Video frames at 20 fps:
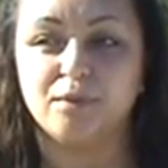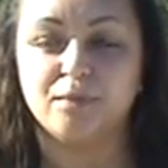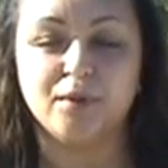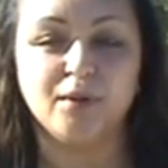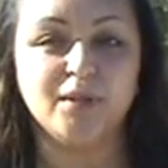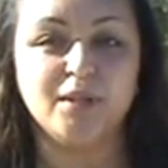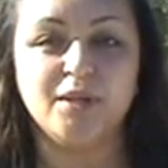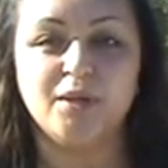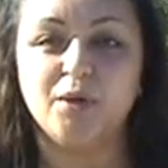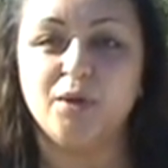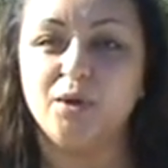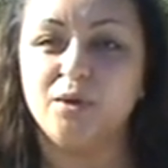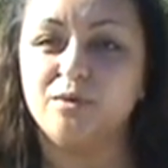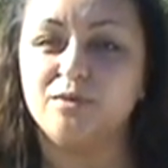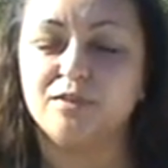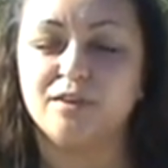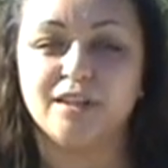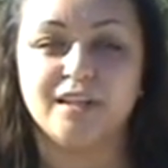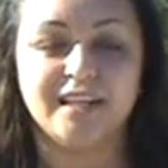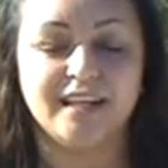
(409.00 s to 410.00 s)
rolling
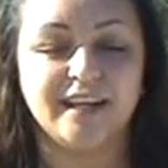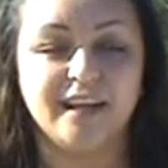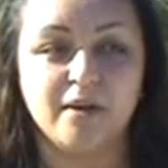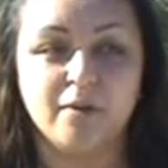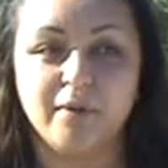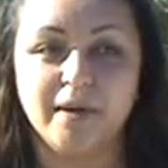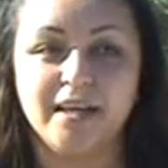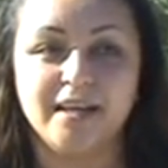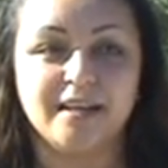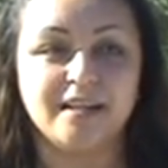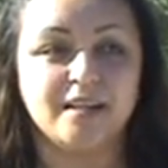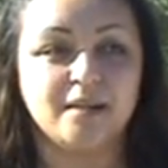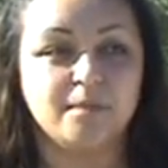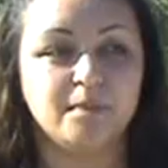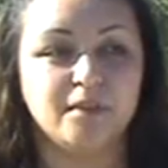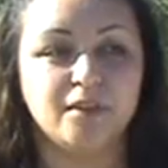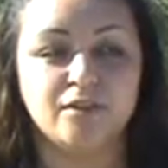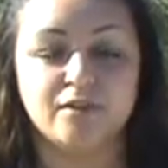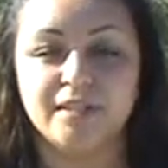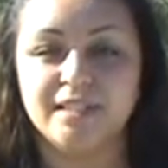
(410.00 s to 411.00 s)
over, and I wake up
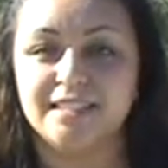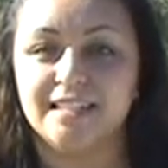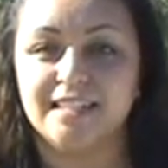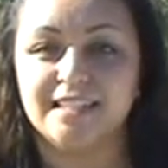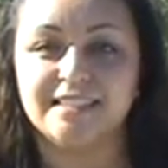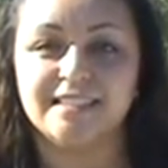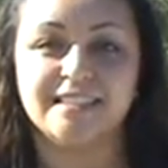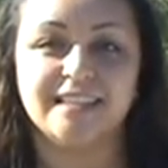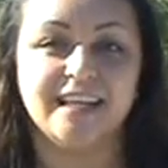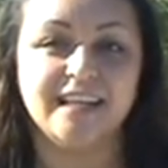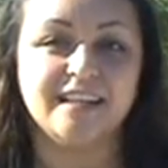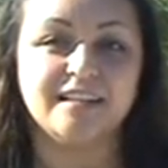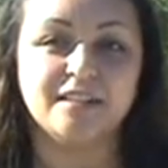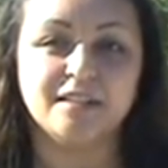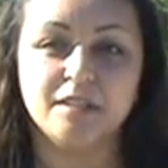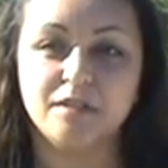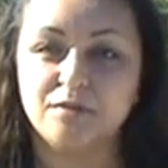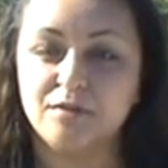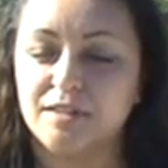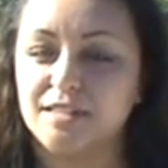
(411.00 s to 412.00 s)
3 days
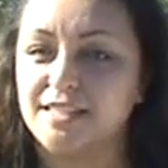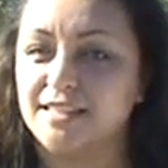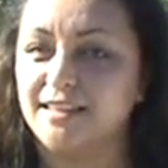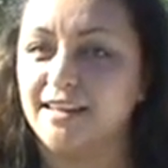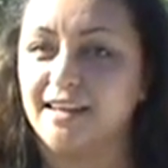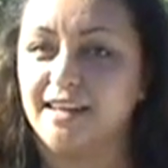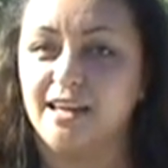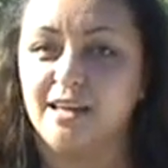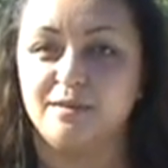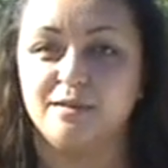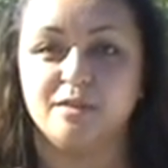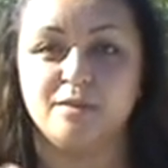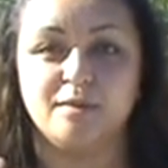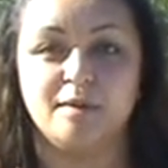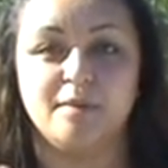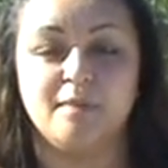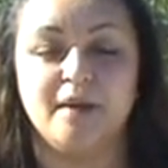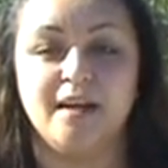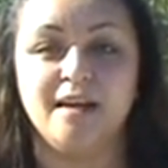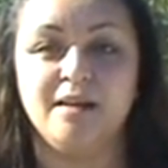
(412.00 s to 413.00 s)
later, the first thing that came to
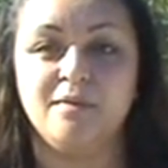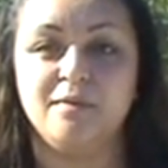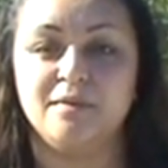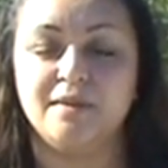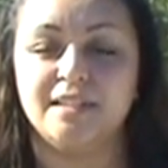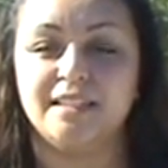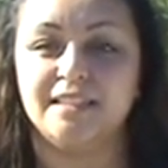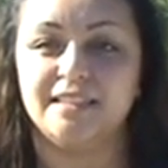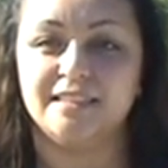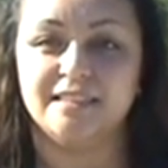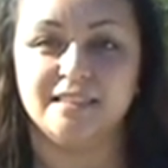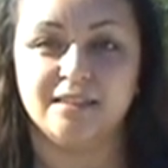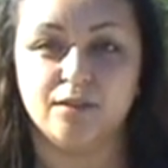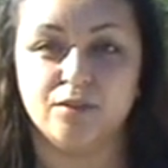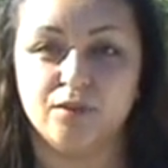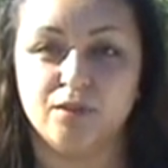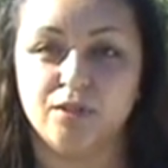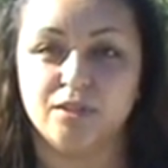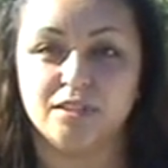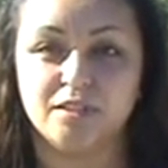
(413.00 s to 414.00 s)
my mind was,
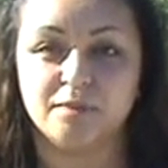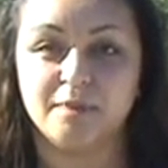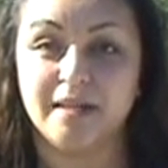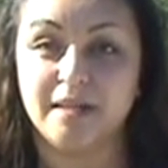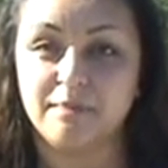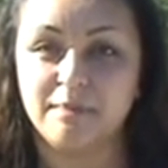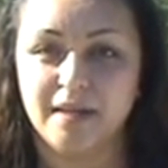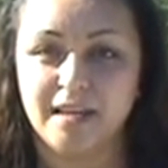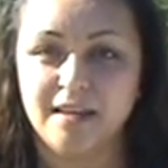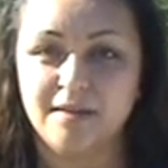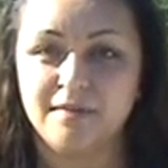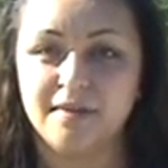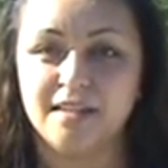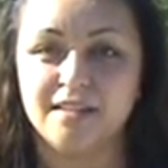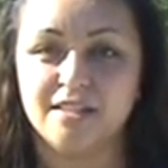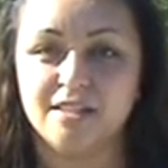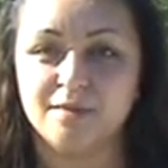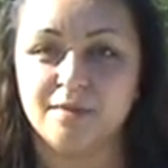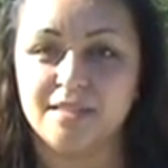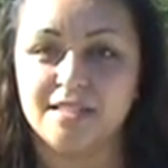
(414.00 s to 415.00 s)
of course, my
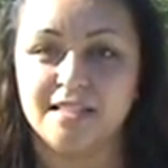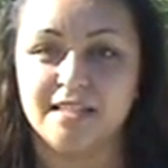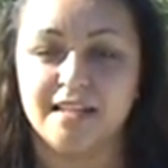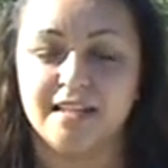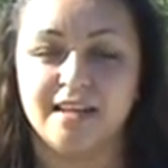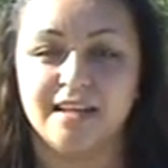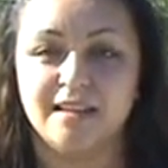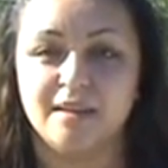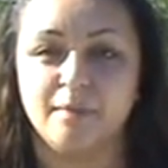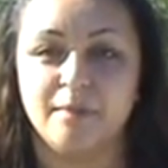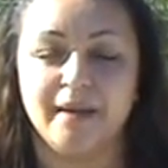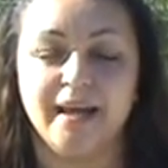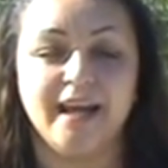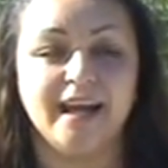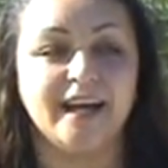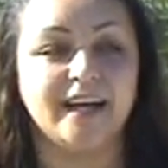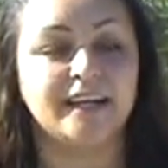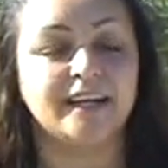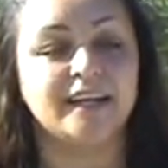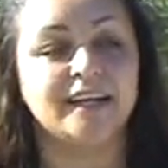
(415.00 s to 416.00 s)
baby. She was sitting in the
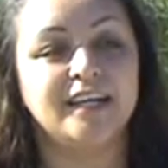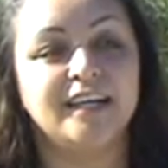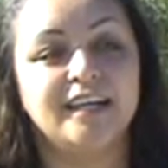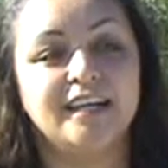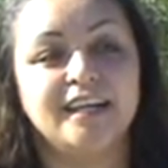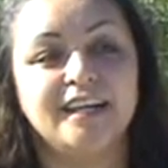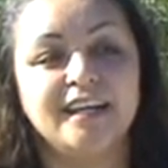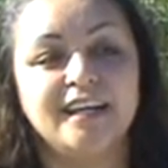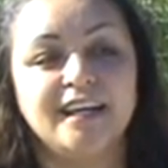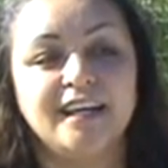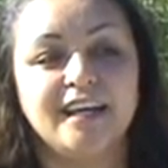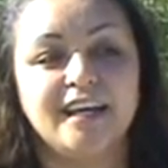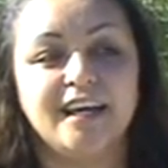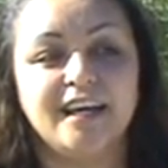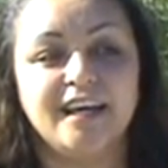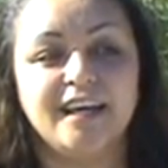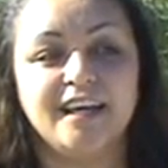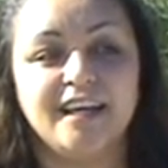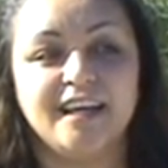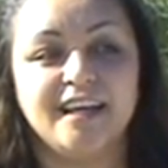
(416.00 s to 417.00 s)
back,
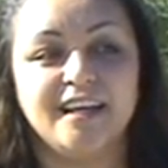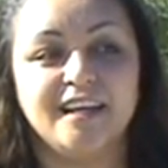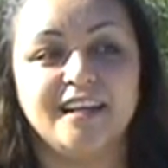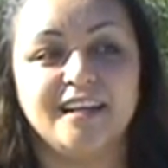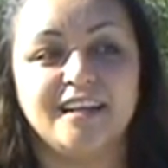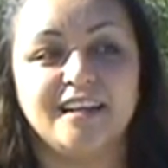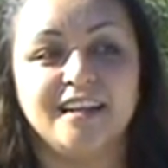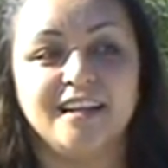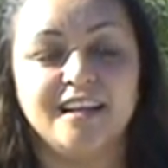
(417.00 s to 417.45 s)
and